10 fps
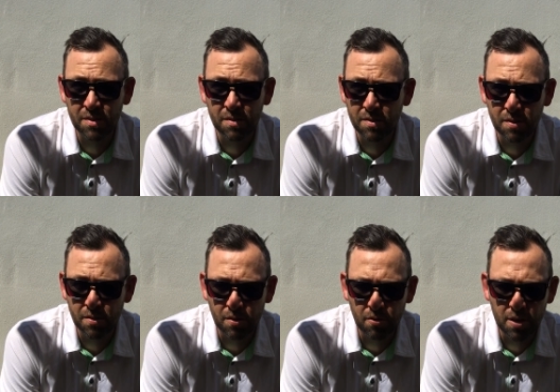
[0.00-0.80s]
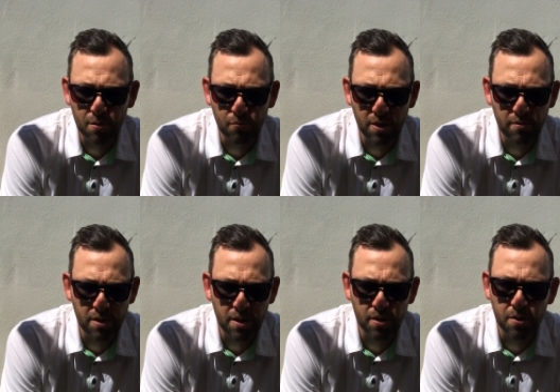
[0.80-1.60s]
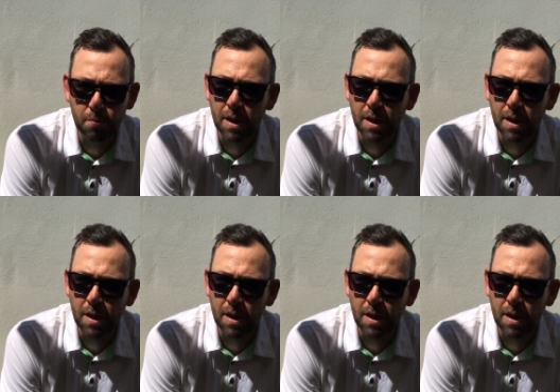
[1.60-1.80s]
The, the, the greens really really good,